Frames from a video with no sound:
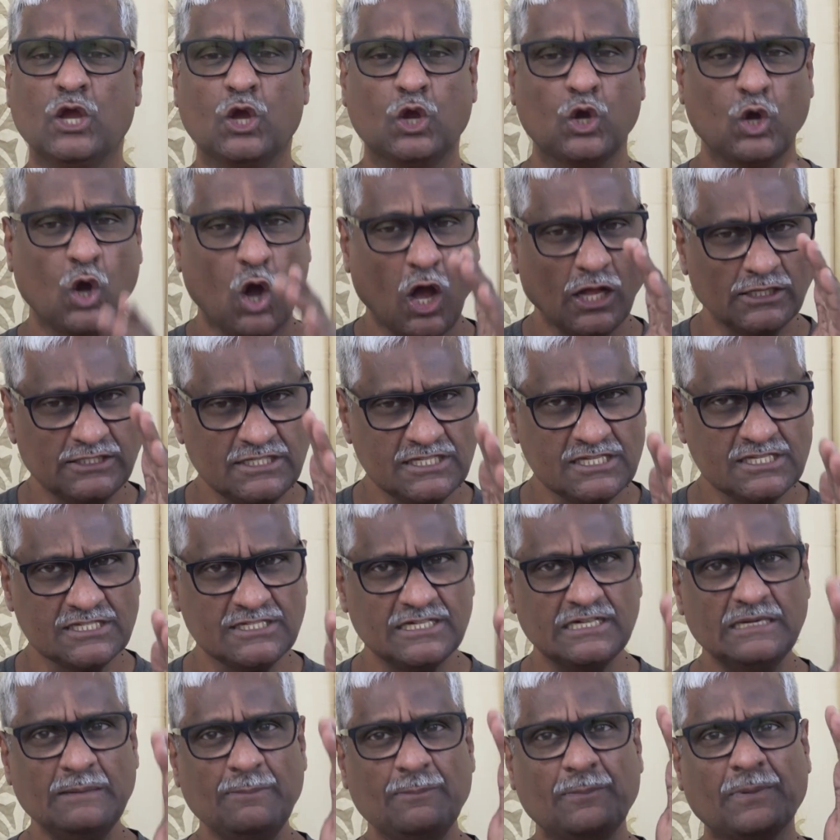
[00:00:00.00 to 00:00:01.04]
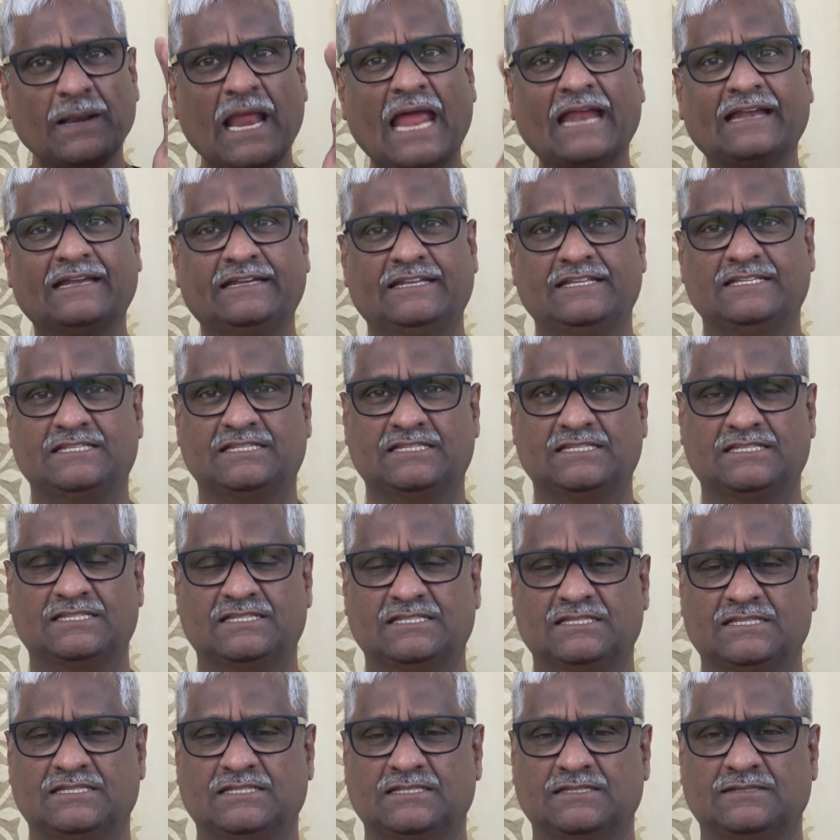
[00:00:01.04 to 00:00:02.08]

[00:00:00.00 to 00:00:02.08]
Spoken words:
Constant practice.